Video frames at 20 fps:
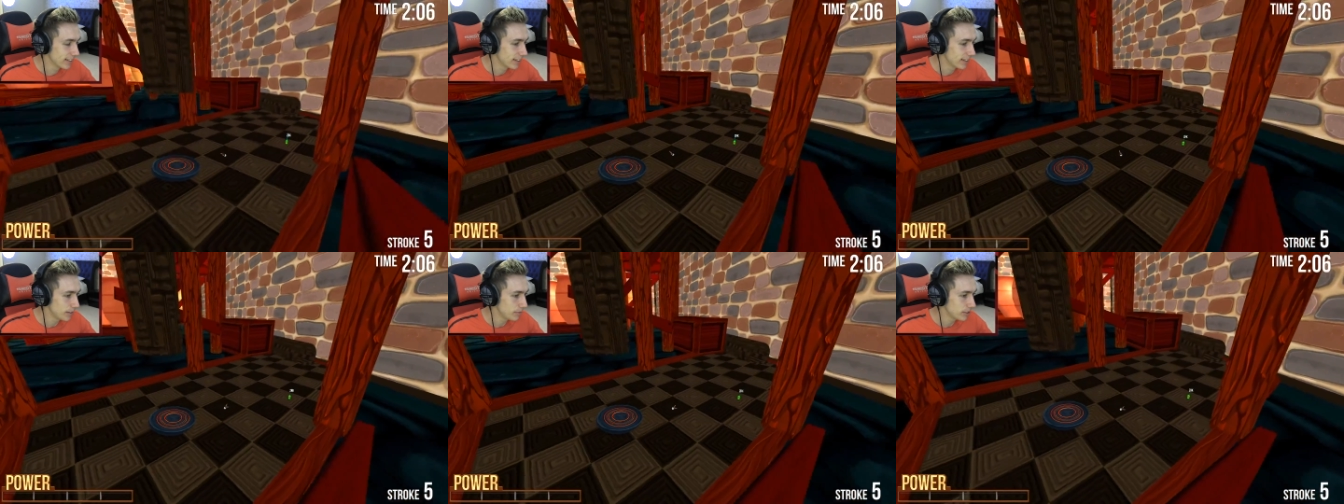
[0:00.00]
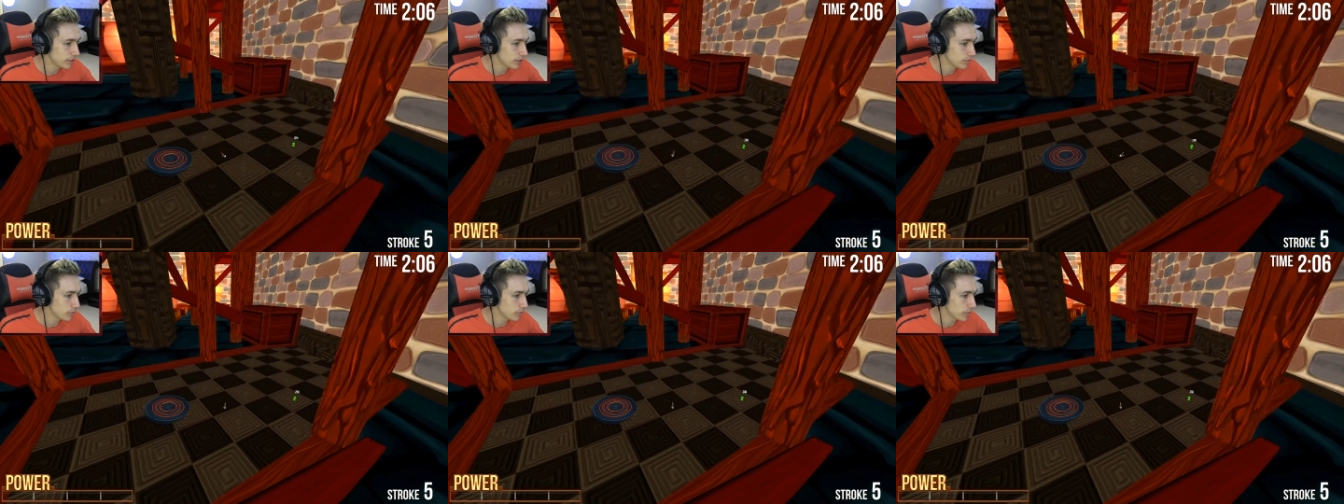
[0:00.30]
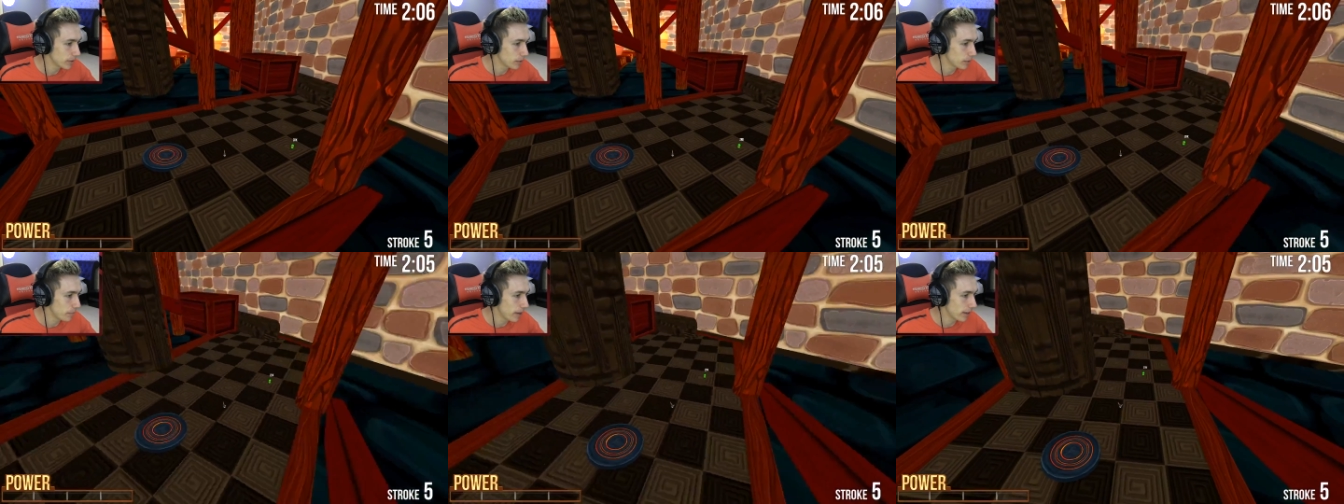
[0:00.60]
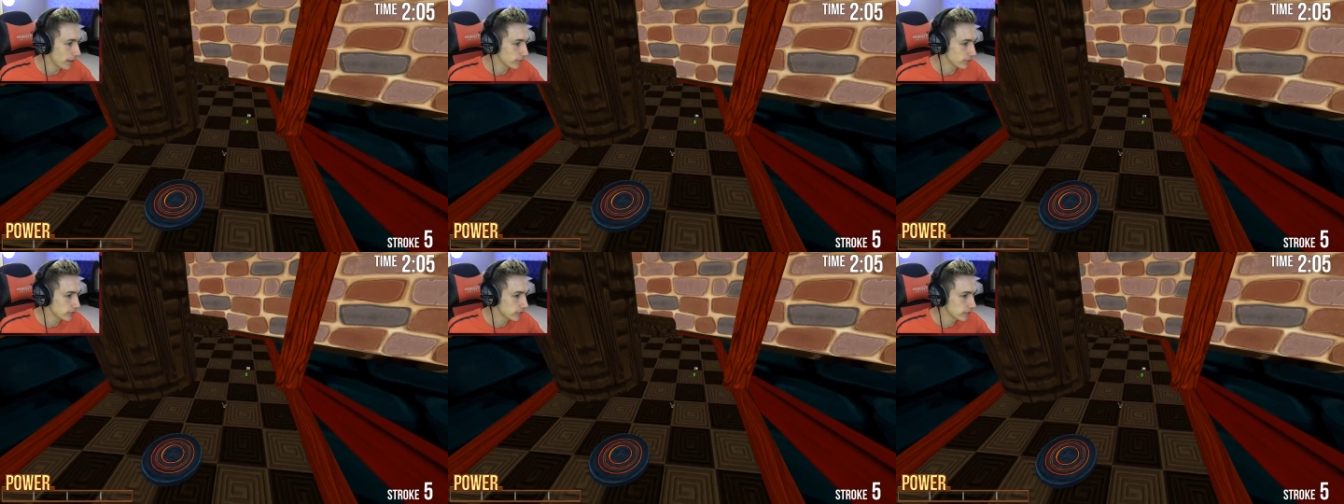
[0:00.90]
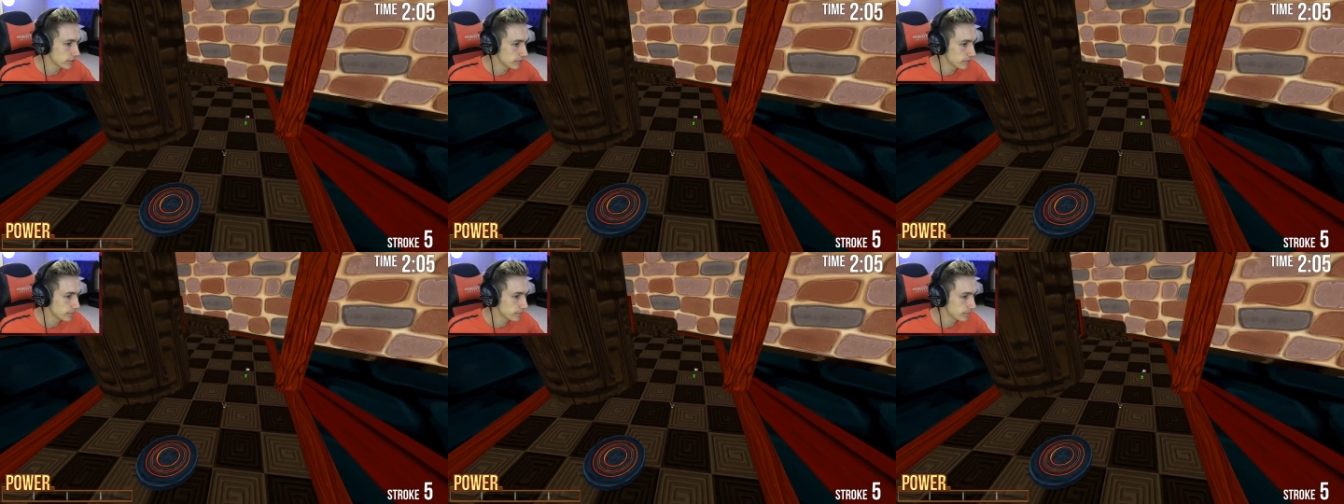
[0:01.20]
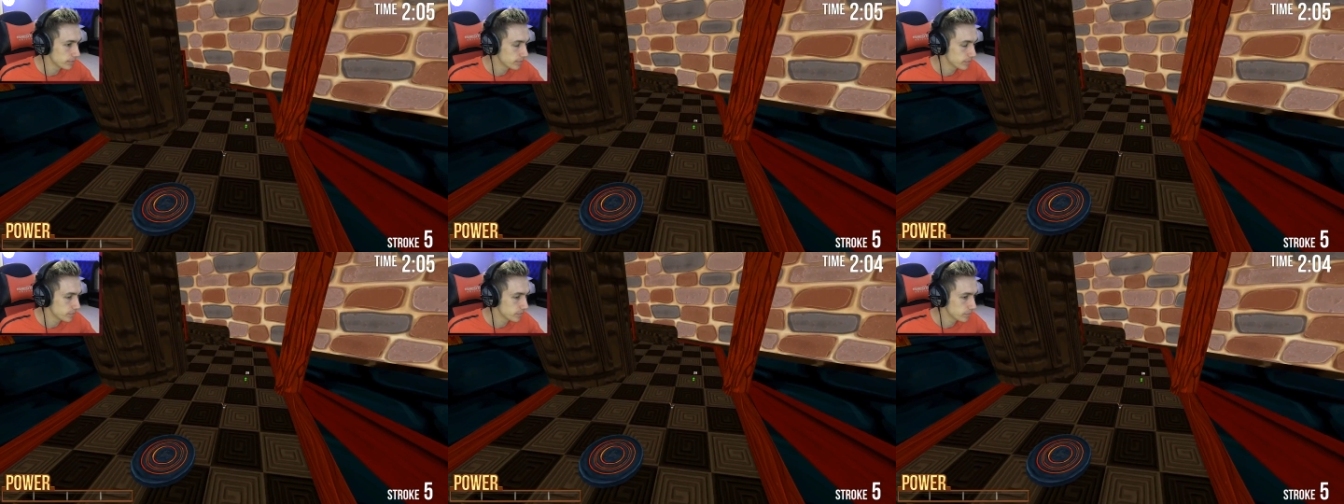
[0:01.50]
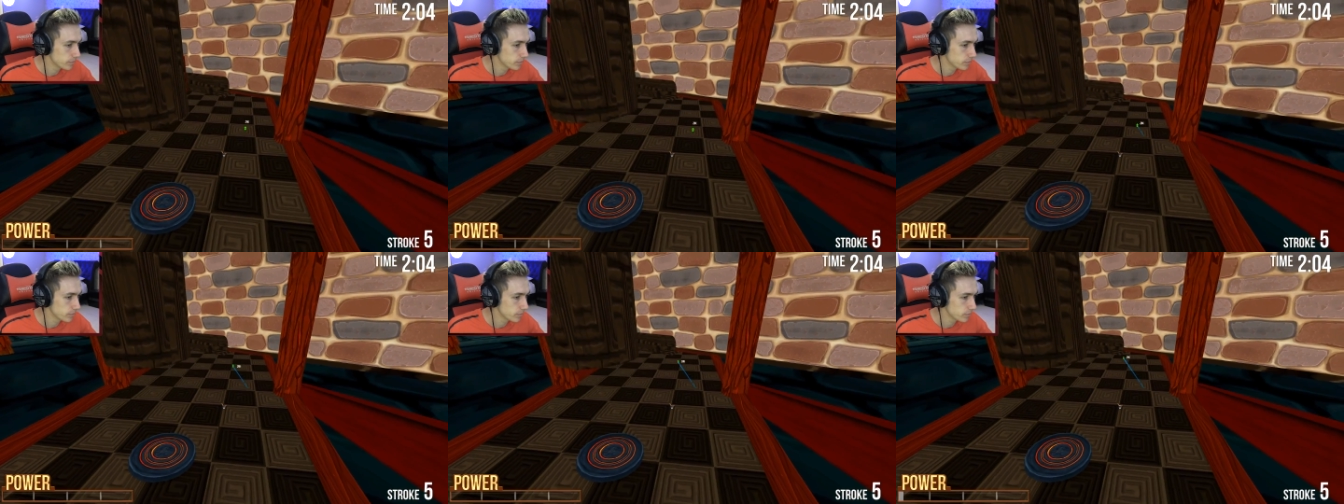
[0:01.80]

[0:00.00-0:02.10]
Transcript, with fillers: How many times I, I want a Candyland Call of Duty map.